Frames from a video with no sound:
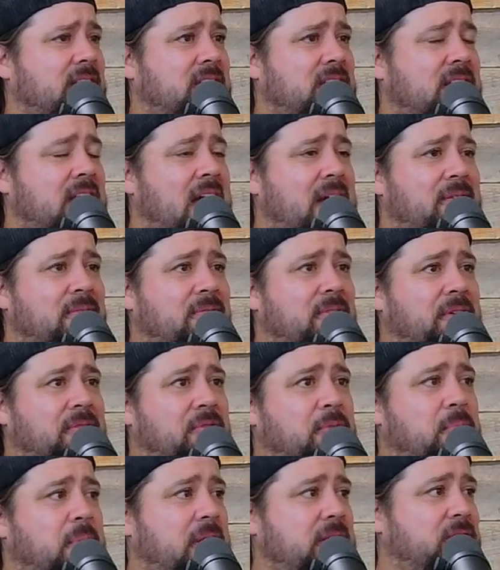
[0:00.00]
it's not like
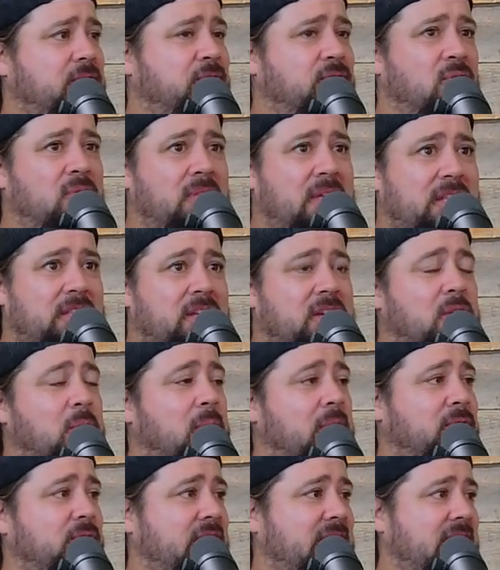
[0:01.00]
for it's for like to go
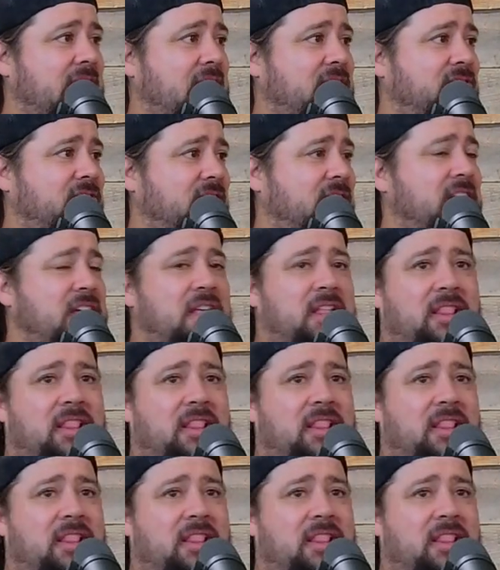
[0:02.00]
on a vacation.